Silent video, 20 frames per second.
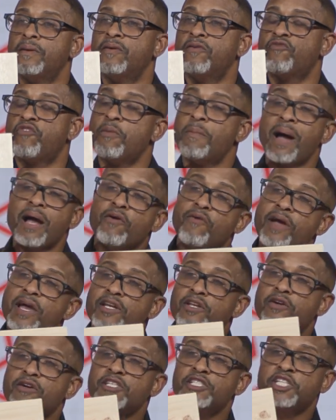For my
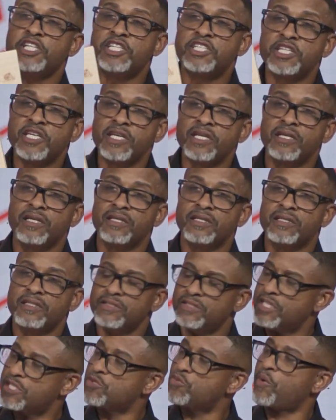granddaughter, Gigi,
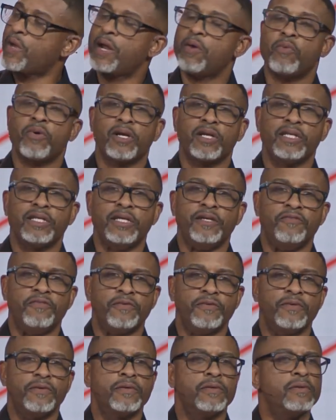this is what I want to leave.
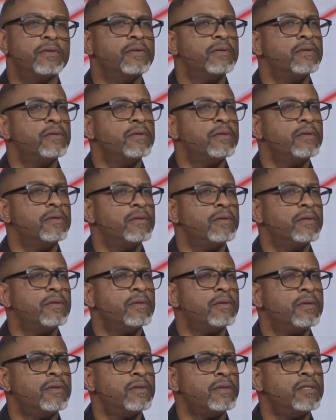
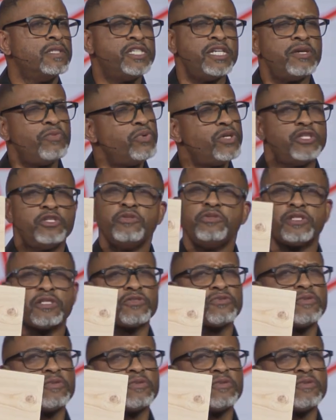Gee, would you just